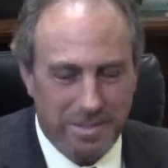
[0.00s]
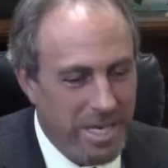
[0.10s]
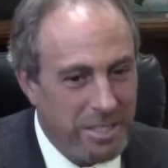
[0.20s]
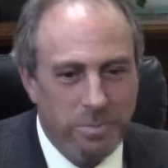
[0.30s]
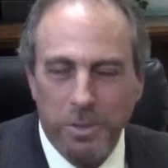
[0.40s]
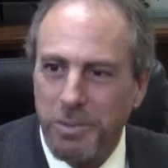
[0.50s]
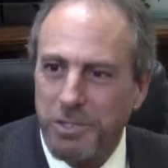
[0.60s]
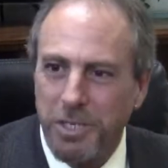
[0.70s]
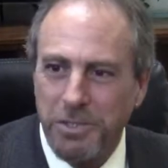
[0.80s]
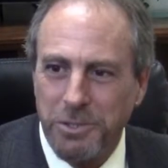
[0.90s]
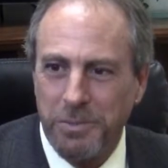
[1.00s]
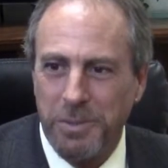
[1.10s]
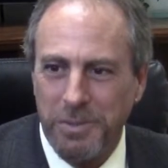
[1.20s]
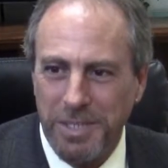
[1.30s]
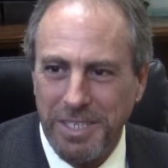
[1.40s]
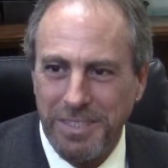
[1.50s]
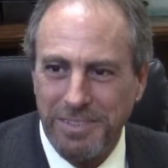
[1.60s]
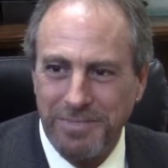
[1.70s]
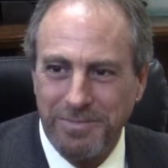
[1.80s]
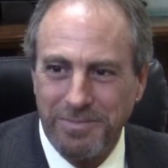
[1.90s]
Tangible results are what we need,
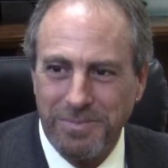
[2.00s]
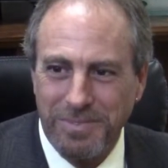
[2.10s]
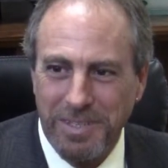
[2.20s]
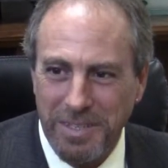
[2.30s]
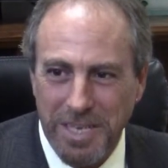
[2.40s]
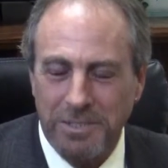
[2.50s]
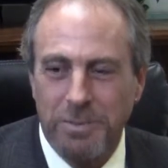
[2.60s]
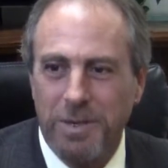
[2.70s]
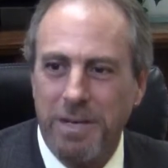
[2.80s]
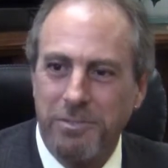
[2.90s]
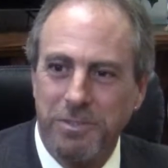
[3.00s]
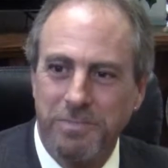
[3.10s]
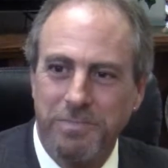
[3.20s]
and that's what we're after.